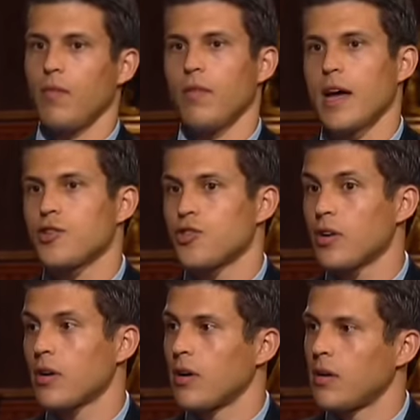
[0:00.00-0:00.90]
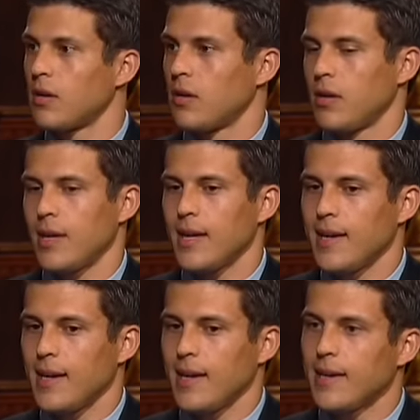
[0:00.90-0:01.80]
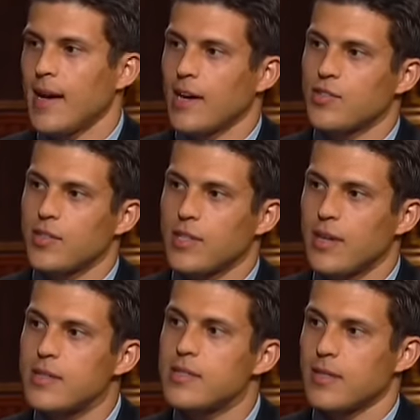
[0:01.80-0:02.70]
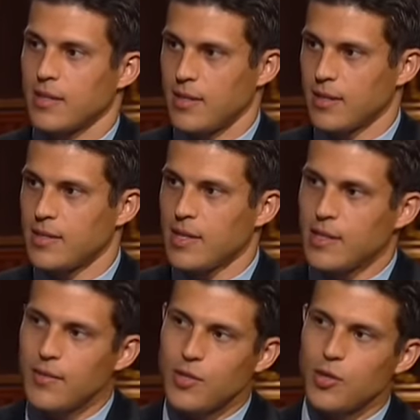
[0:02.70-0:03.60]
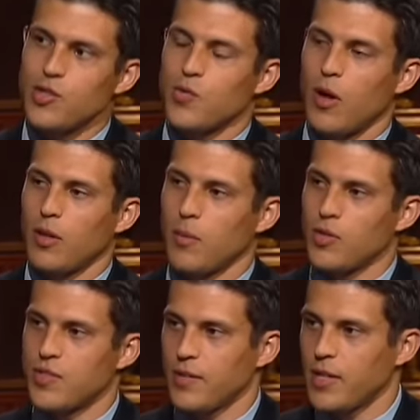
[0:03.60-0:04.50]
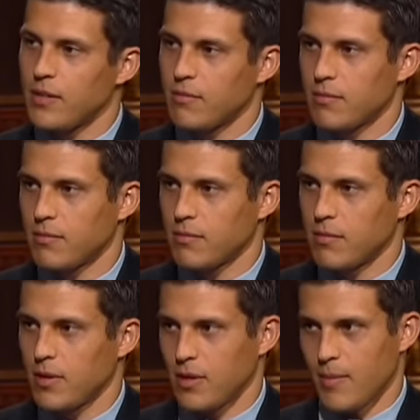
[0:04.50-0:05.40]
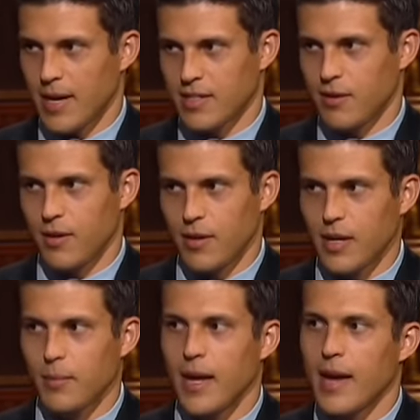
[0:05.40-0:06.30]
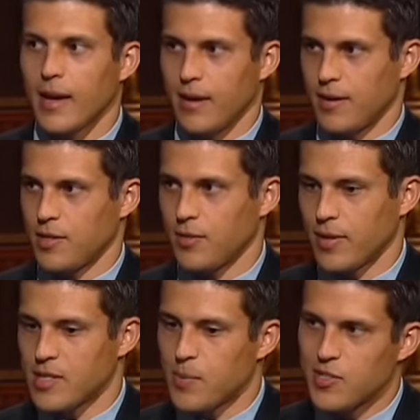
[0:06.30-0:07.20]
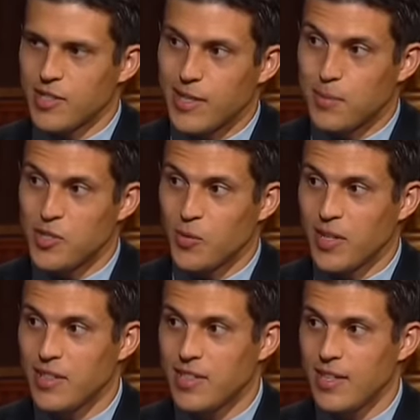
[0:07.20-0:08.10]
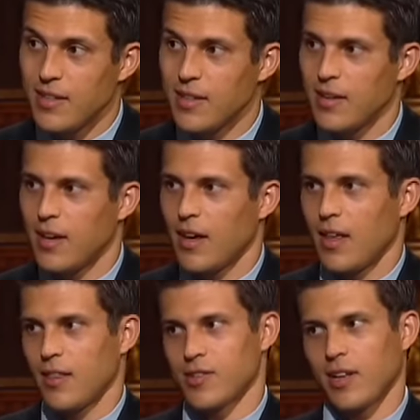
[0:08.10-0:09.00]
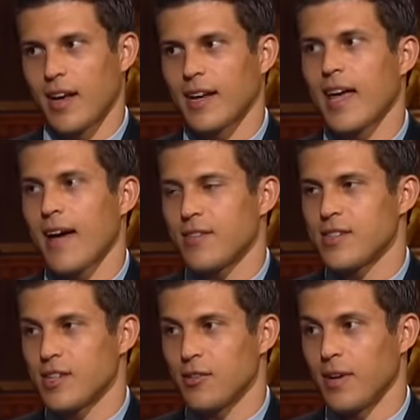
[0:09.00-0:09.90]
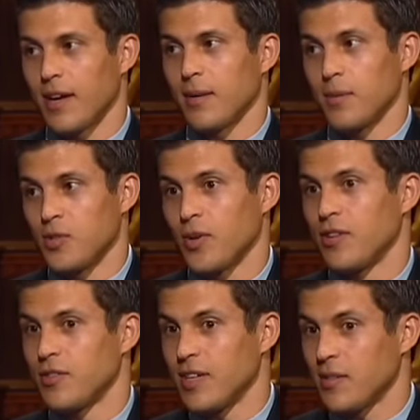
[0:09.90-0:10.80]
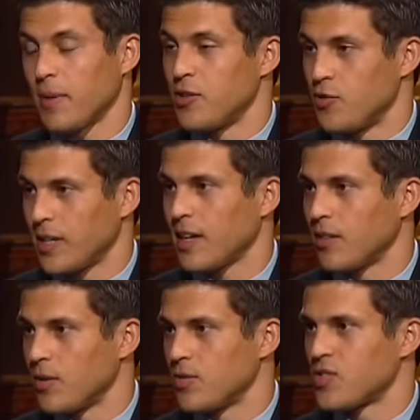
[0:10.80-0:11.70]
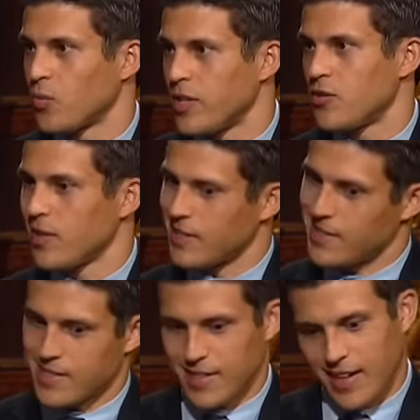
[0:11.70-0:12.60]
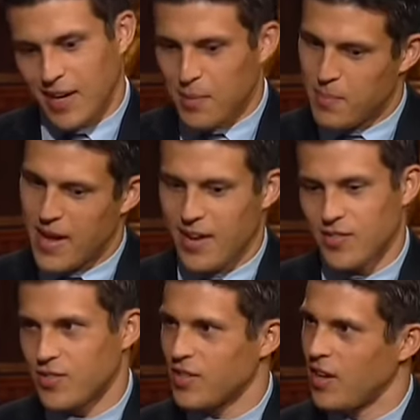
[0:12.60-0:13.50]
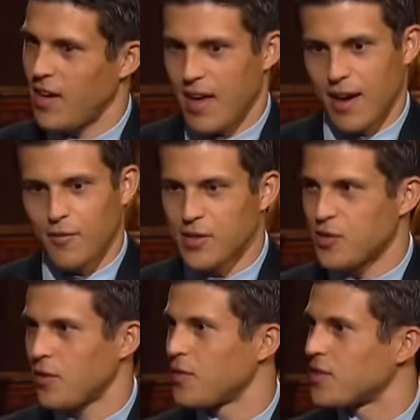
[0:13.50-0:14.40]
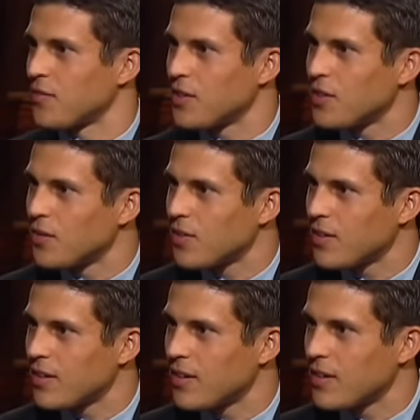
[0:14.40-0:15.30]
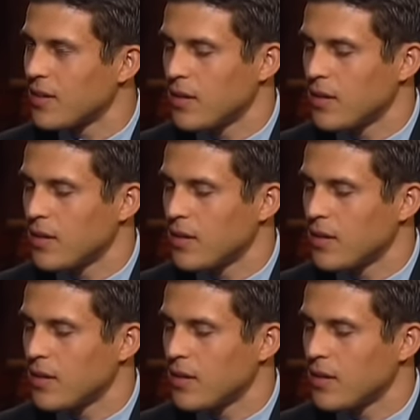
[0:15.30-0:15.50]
That sugar, it actually does stick to the teeth. Even though you swallow most of it, the bacteria are going to be hanging on to it, especially okay. in between the teeth. Mm -hmm. There's a lot of cavities that you get in between your teeth by drinking those sweet drinks because it kind of bathes every surface of the tooth. Okay.